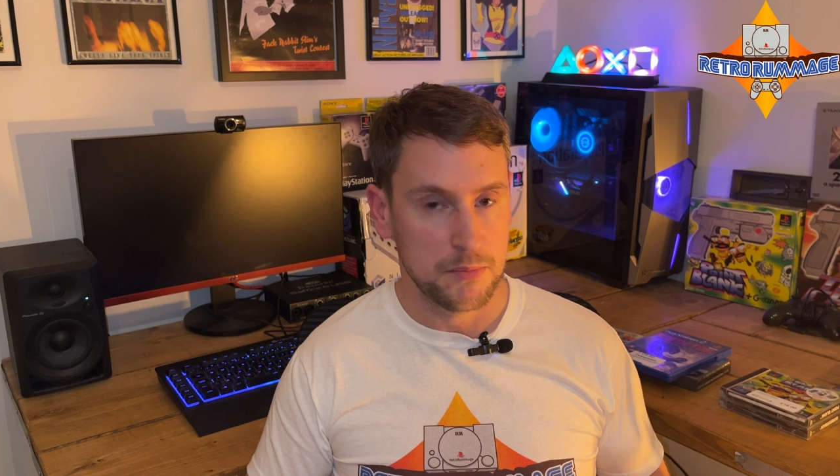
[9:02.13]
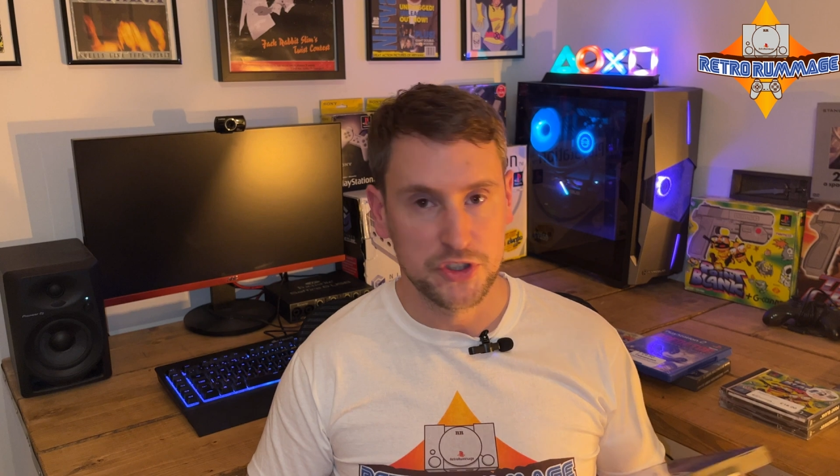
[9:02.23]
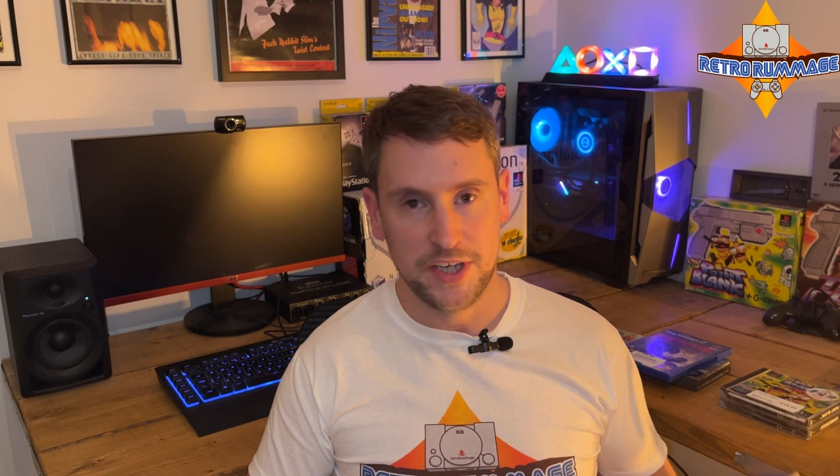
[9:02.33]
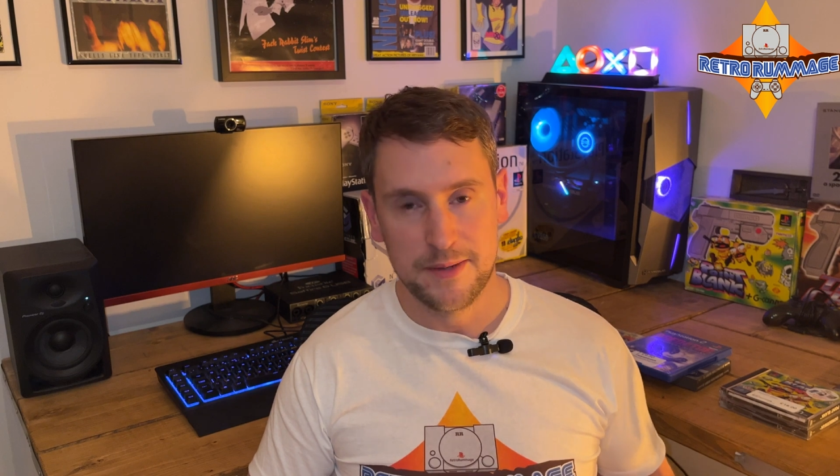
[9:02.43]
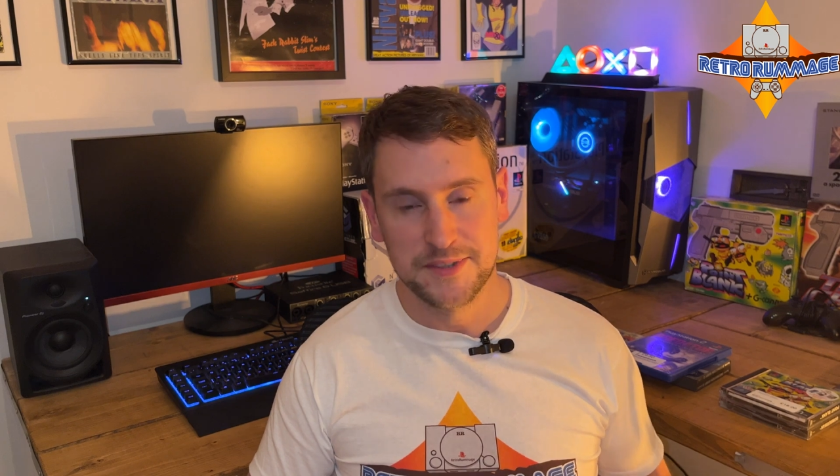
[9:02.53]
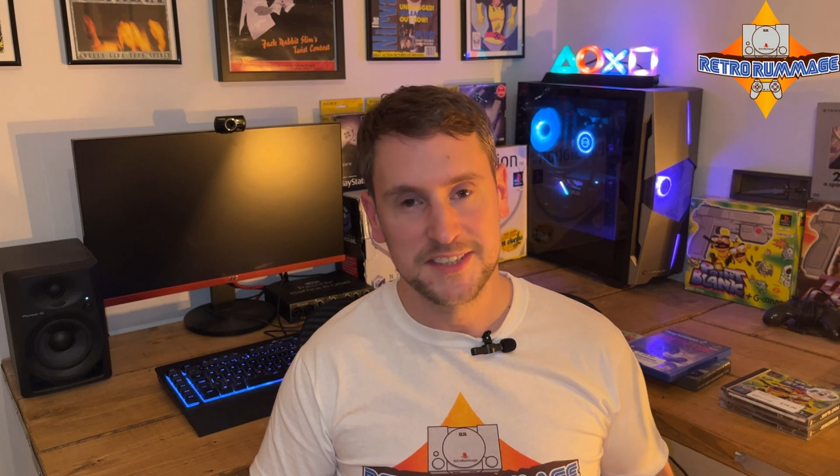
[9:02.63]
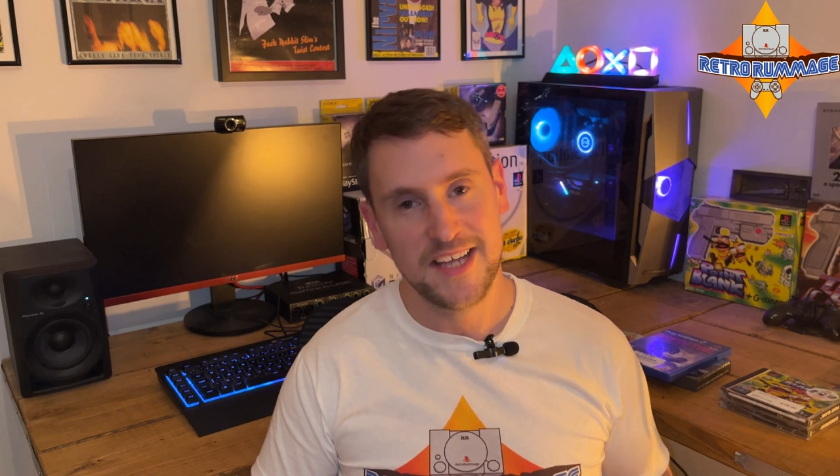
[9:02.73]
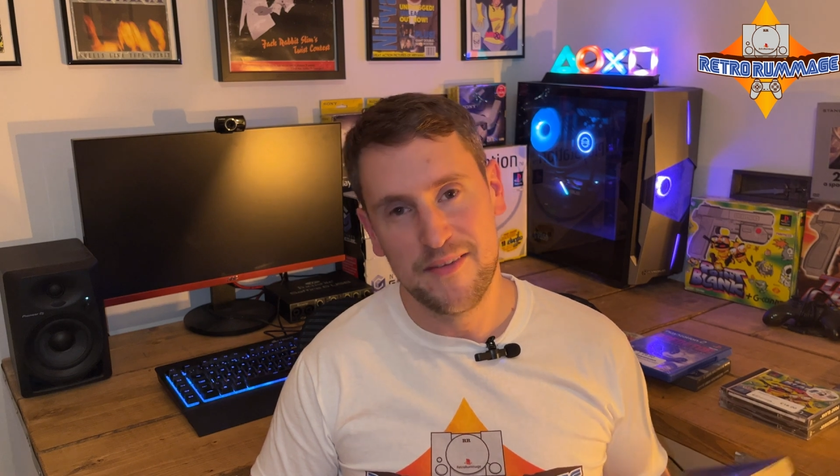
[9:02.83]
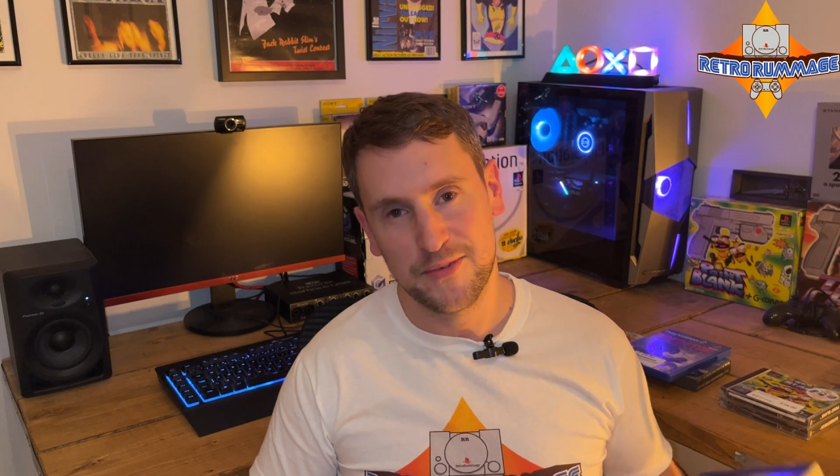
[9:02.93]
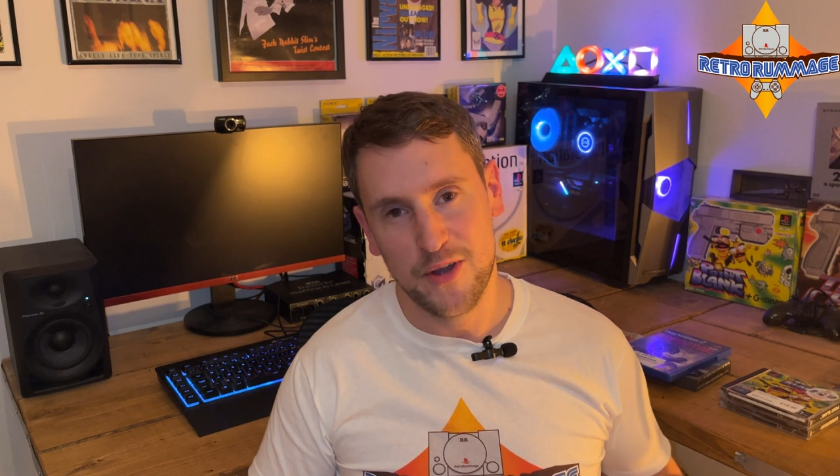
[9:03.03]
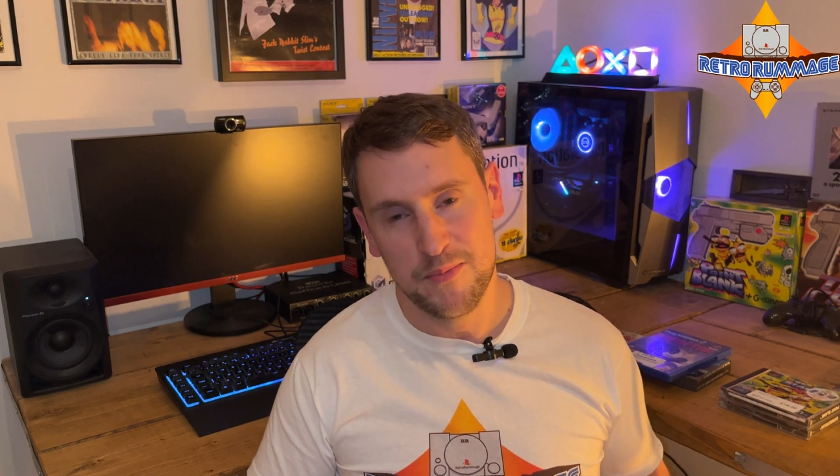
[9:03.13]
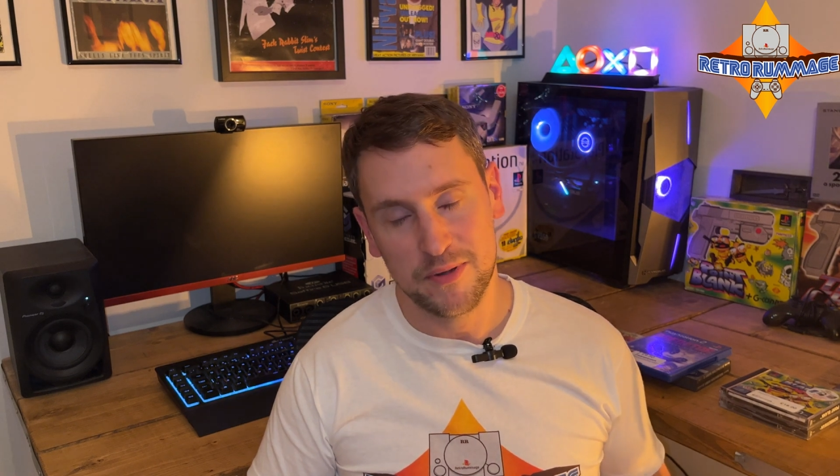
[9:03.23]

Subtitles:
I'm ashamed to say I haven't got in